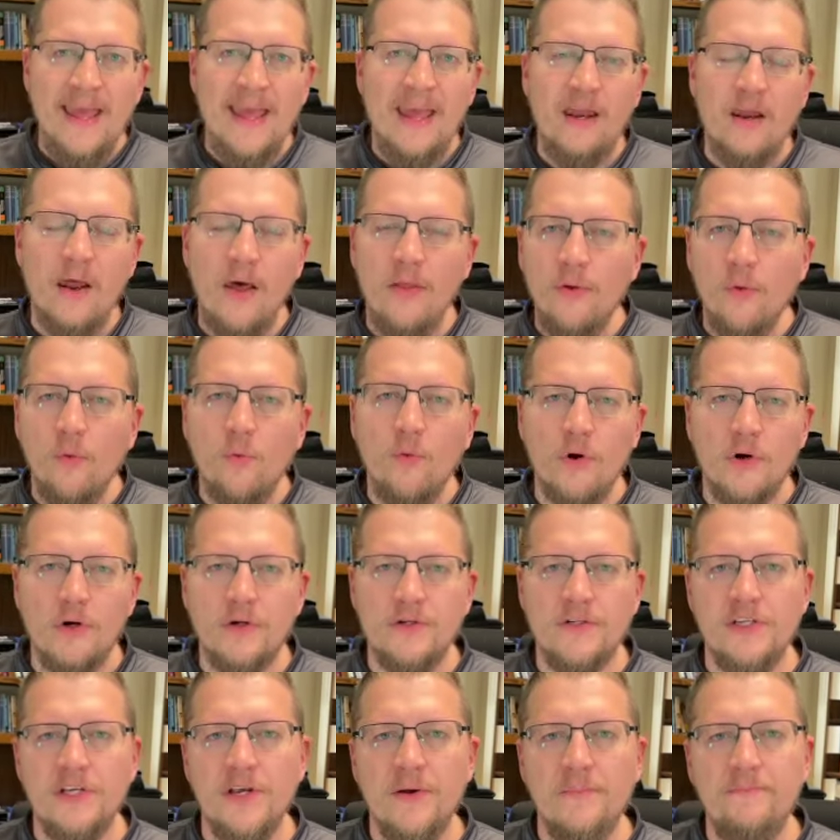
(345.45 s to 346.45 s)
In other
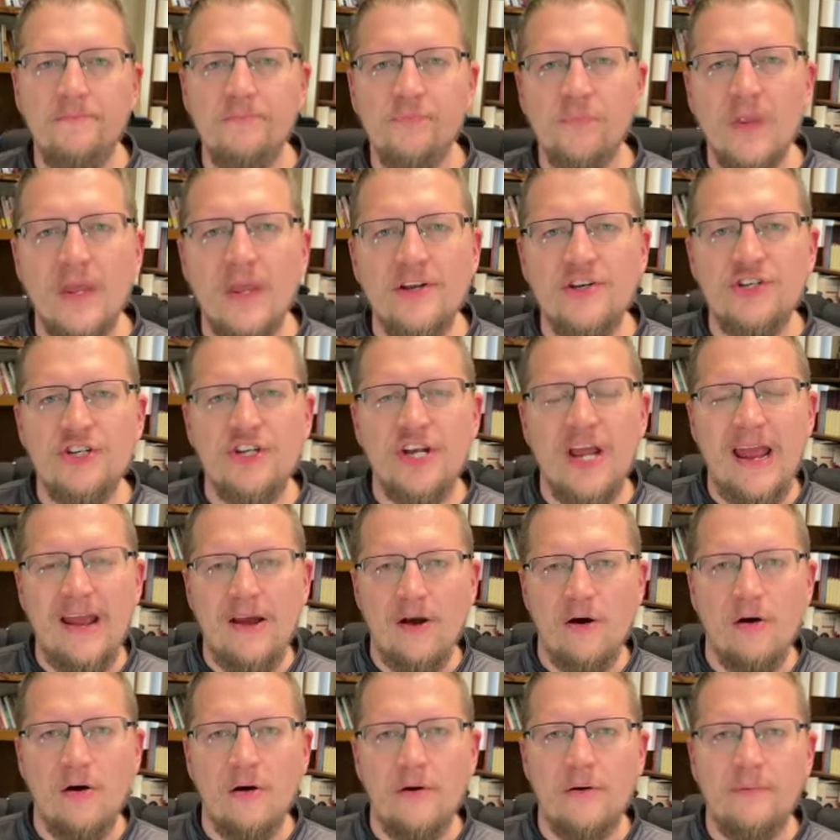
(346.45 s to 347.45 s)
words,
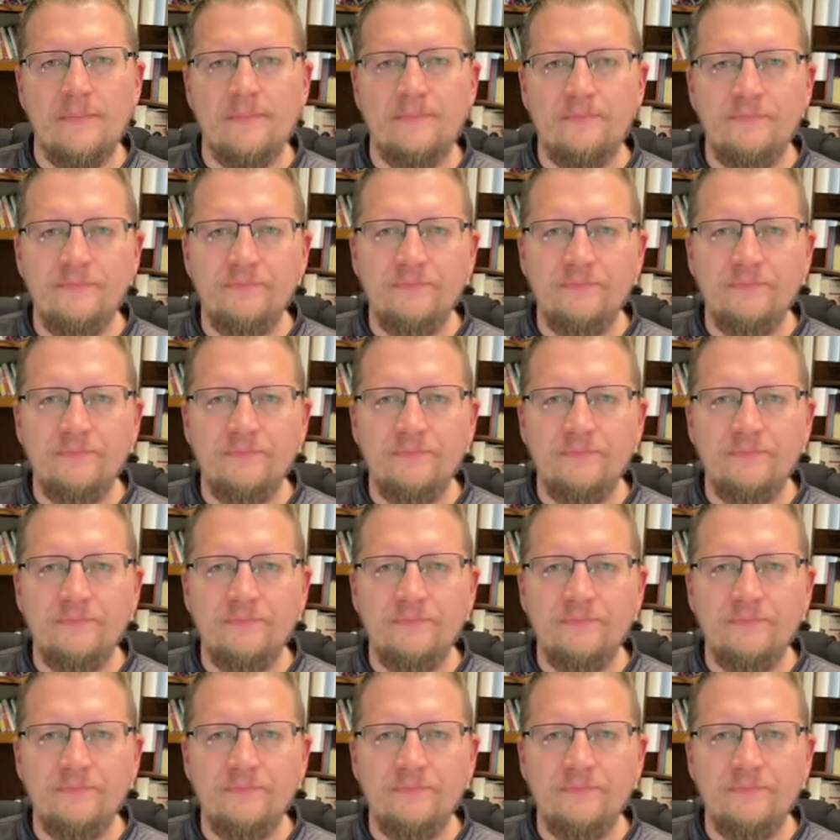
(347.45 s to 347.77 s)
Sheol